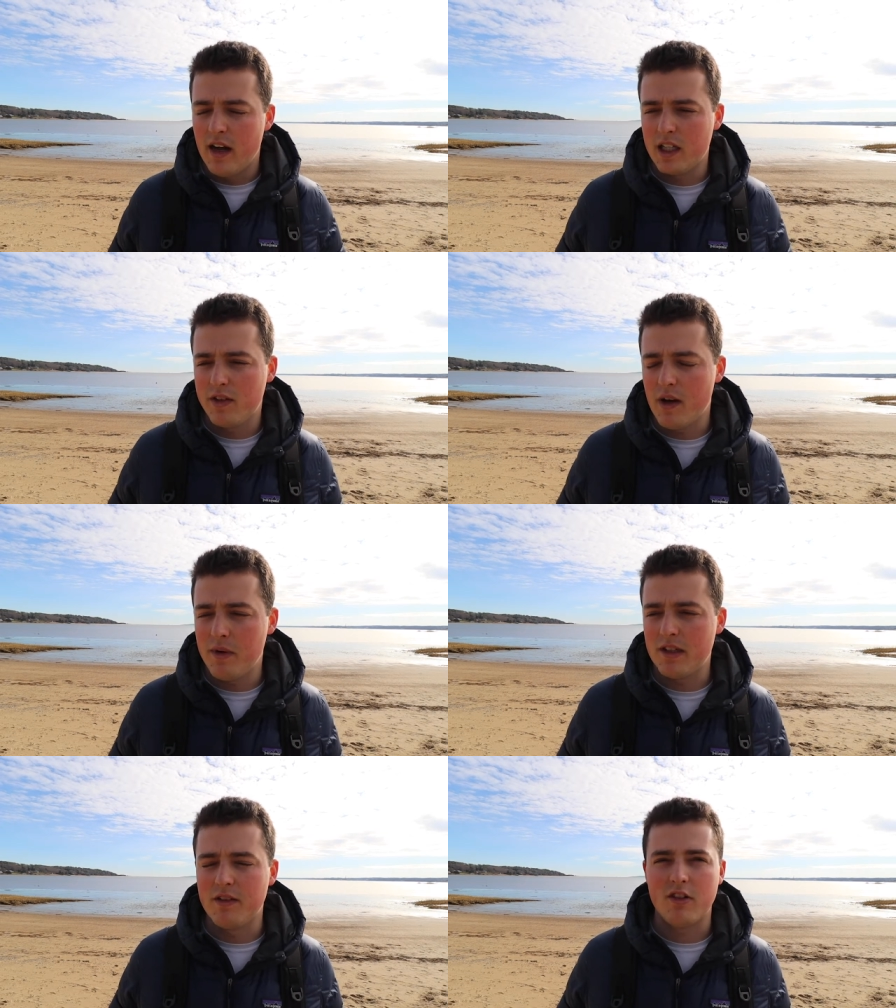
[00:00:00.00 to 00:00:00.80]
I just find
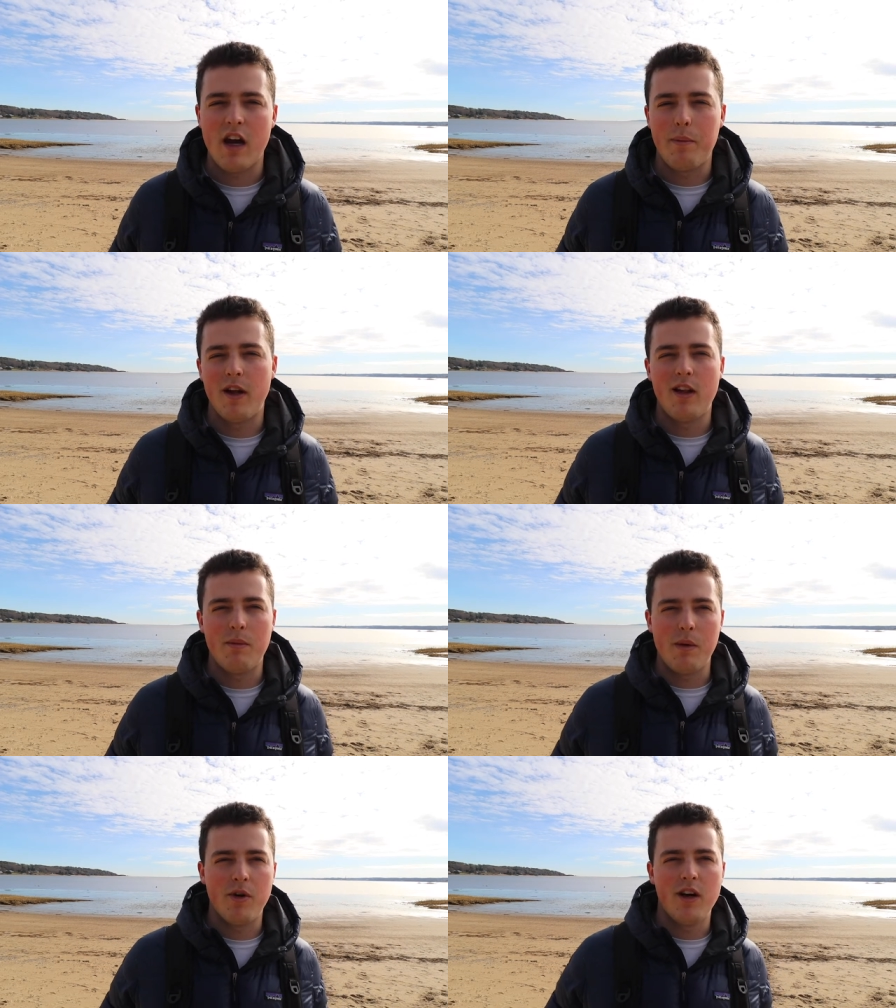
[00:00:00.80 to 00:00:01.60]
myself scrapping a lot
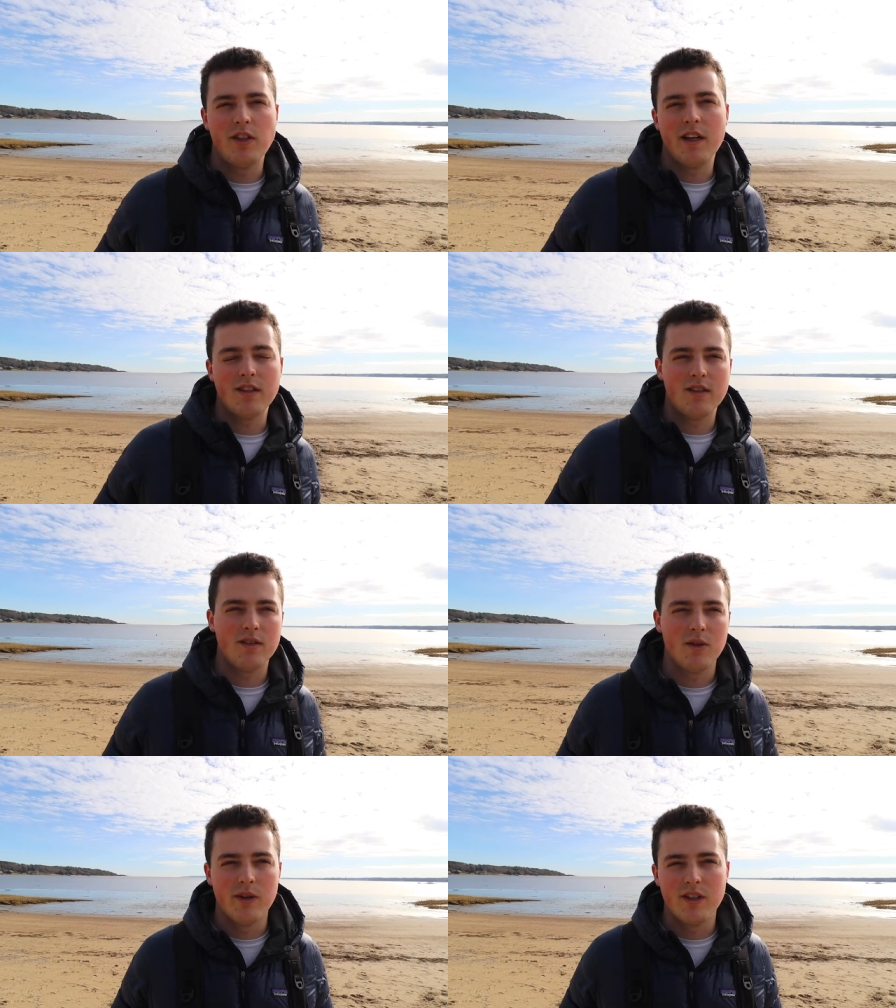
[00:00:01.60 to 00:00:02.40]
of my
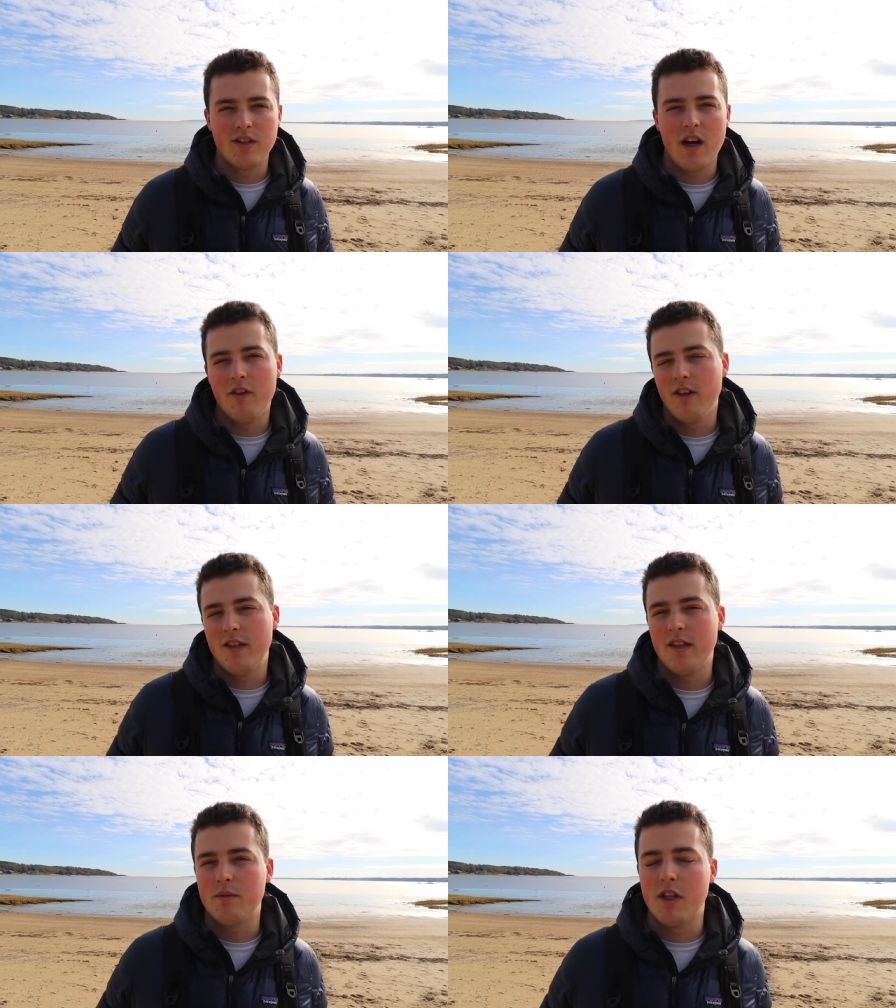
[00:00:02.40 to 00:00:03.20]
projects or just not
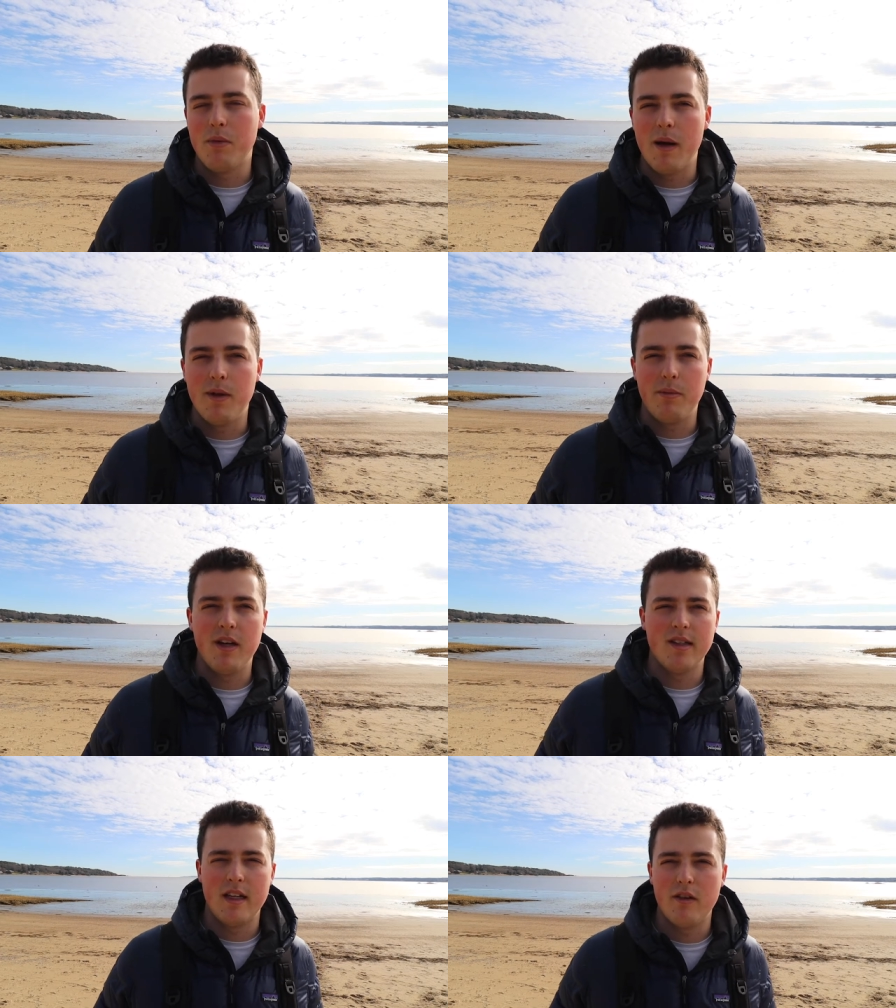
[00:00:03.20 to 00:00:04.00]
releasing them to the public
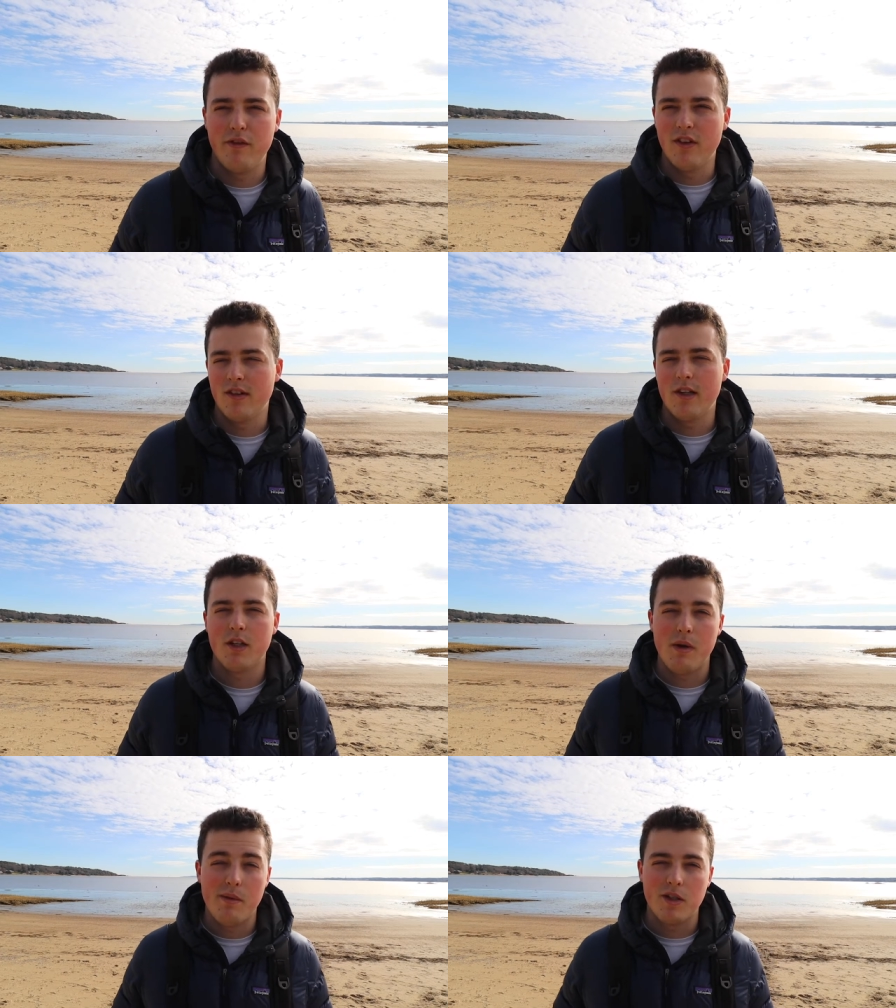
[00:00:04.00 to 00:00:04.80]
because I don't feel as though
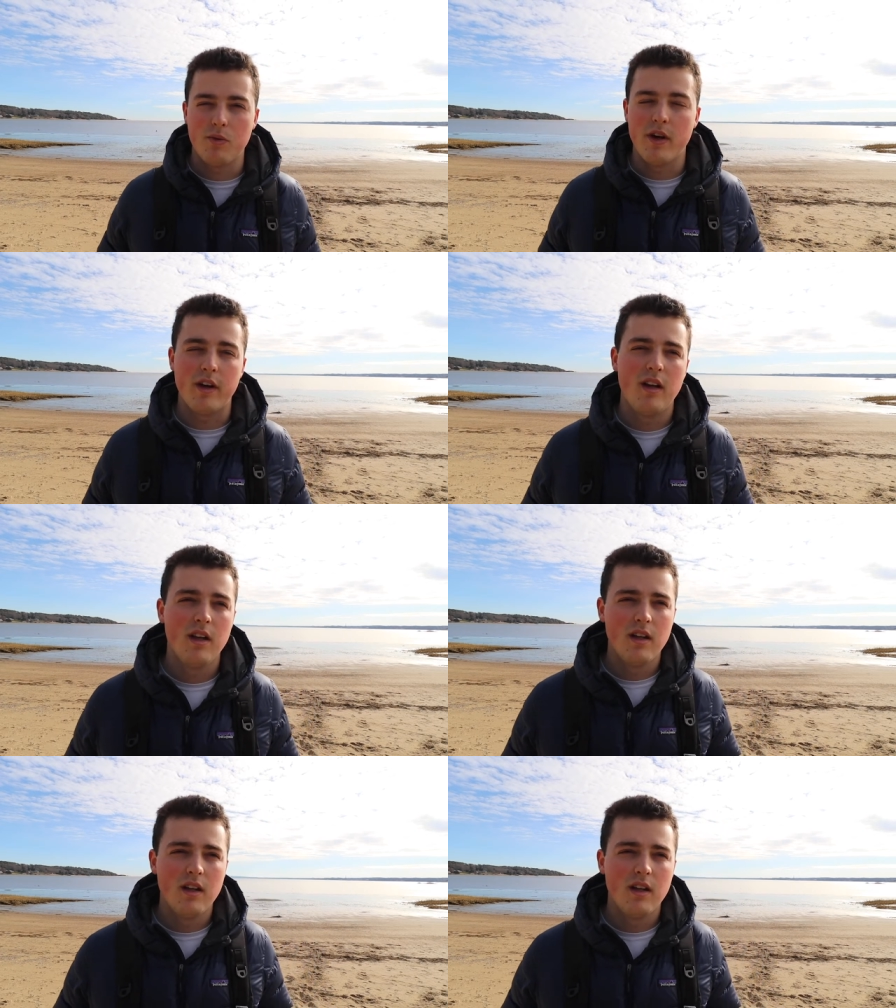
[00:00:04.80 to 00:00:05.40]
it's my best work.